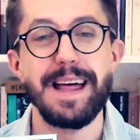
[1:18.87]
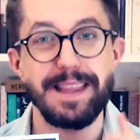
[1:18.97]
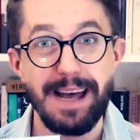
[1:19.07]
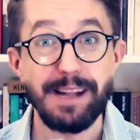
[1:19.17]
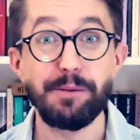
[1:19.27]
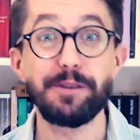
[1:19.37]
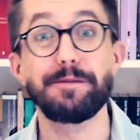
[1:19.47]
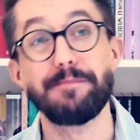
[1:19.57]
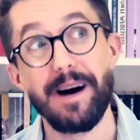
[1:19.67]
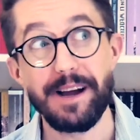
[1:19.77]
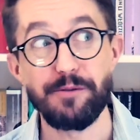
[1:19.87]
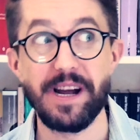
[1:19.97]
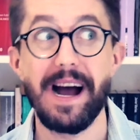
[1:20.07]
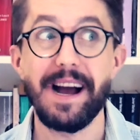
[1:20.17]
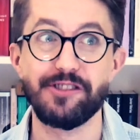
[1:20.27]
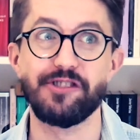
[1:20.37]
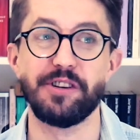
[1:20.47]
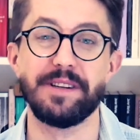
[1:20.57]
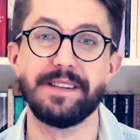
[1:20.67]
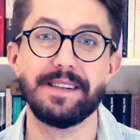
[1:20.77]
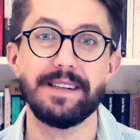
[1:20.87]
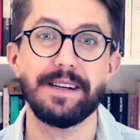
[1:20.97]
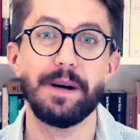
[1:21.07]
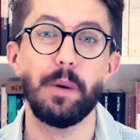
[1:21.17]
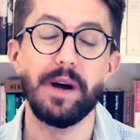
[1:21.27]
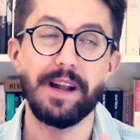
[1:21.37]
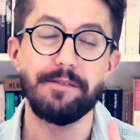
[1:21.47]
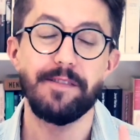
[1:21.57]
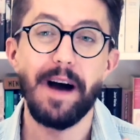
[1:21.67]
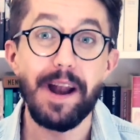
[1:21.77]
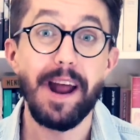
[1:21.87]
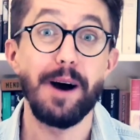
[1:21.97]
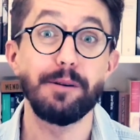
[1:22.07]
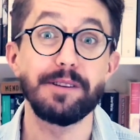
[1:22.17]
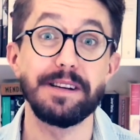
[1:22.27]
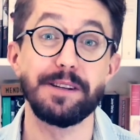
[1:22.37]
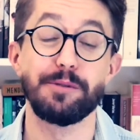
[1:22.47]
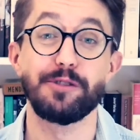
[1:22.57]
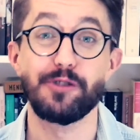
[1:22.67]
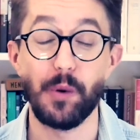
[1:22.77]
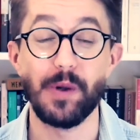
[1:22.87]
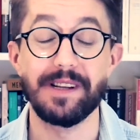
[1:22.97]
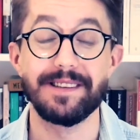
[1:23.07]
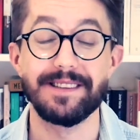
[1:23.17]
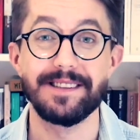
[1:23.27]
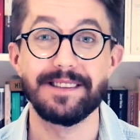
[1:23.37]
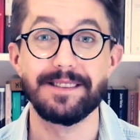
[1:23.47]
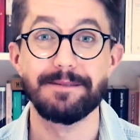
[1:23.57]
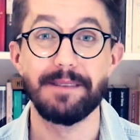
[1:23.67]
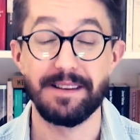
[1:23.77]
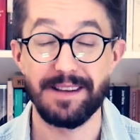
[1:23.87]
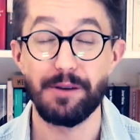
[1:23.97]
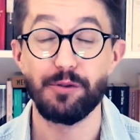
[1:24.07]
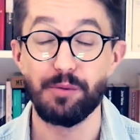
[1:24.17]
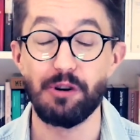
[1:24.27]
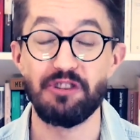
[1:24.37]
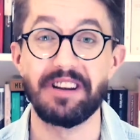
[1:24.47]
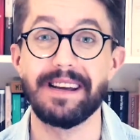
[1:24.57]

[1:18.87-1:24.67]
That was my reaction when I found out it was shortlisted, as I was watching